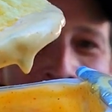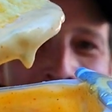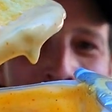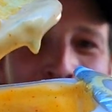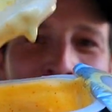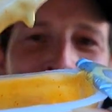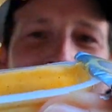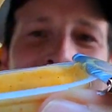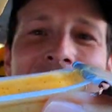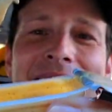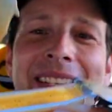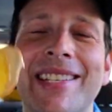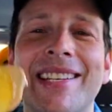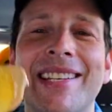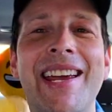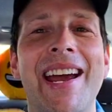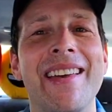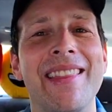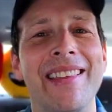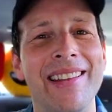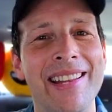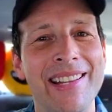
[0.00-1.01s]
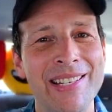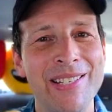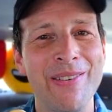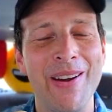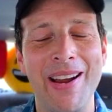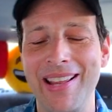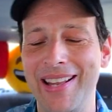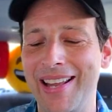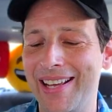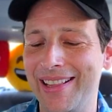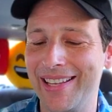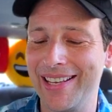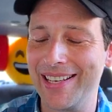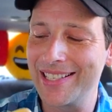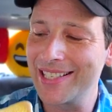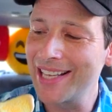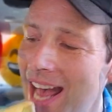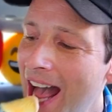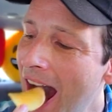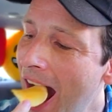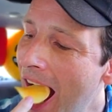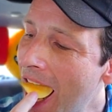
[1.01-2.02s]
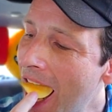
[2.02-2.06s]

and Pringles together. Let's try it like this.